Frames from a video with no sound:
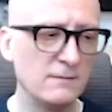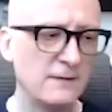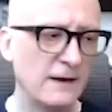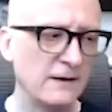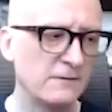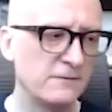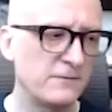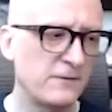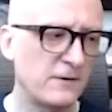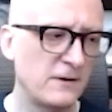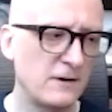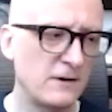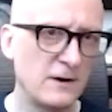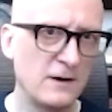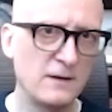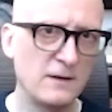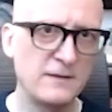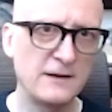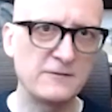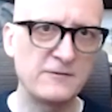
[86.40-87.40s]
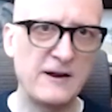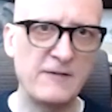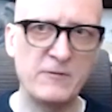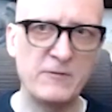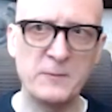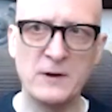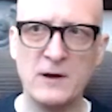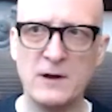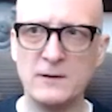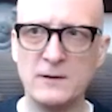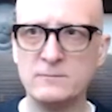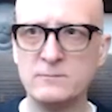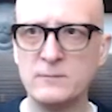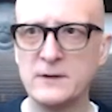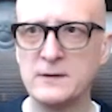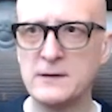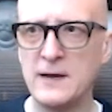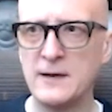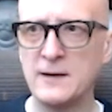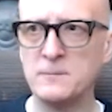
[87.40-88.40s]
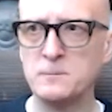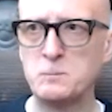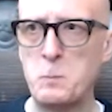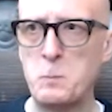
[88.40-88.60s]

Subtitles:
thanks for having me on. Excited.